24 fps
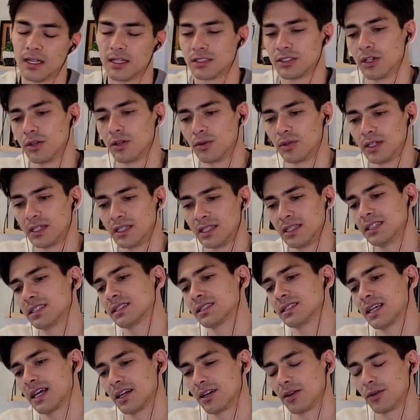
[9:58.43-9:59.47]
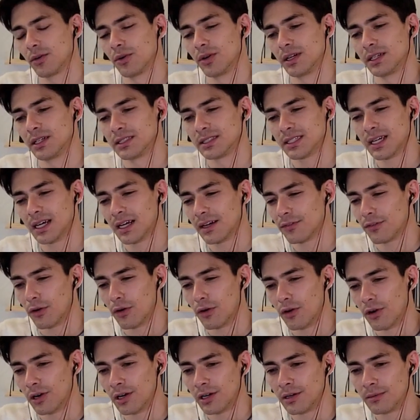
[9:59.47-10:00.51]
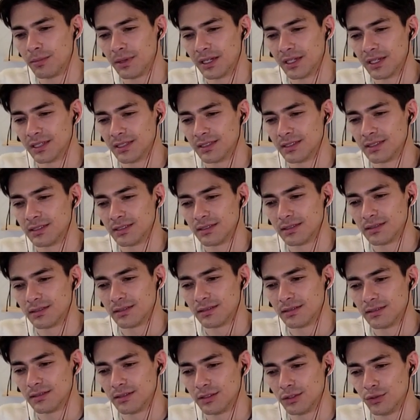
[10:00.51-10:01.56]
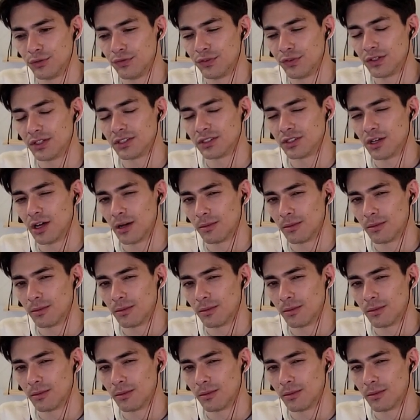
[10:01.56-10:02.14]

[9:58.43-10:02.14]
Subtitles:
So in this category, it's kind of hard because you feel this